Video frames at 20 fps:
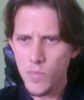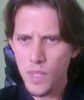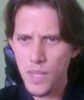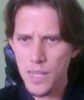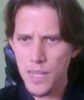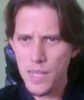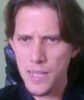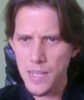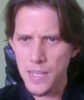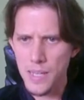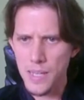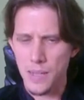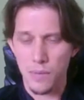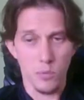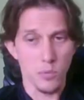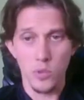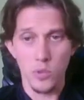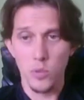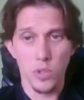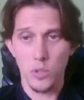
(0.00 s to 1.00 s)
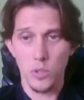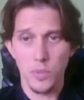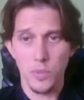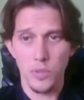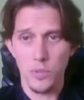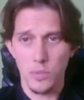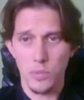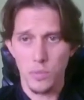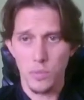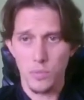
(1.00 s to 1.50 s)
we won't
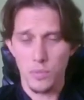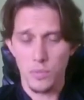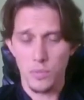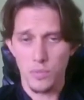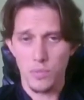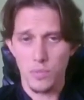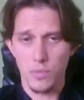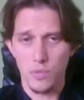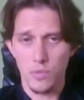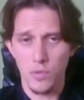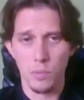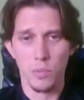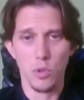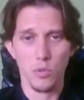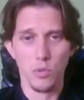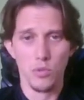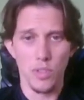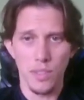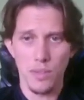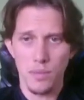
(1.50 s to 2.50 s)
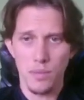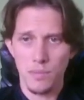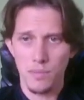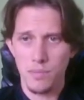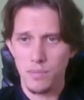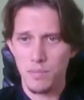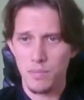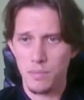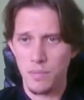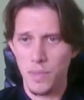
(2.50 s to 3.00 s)
be removing
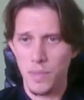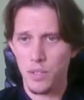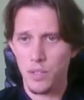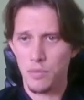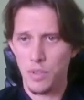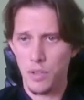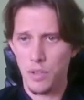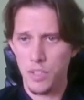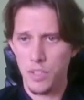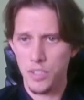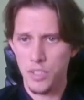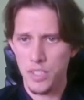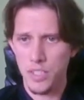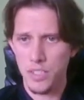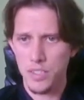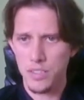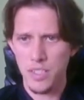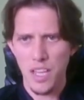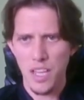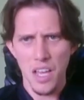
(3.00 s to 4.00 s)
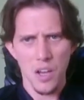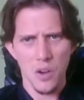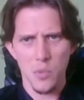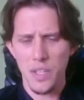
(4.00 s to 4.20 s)
many of our units.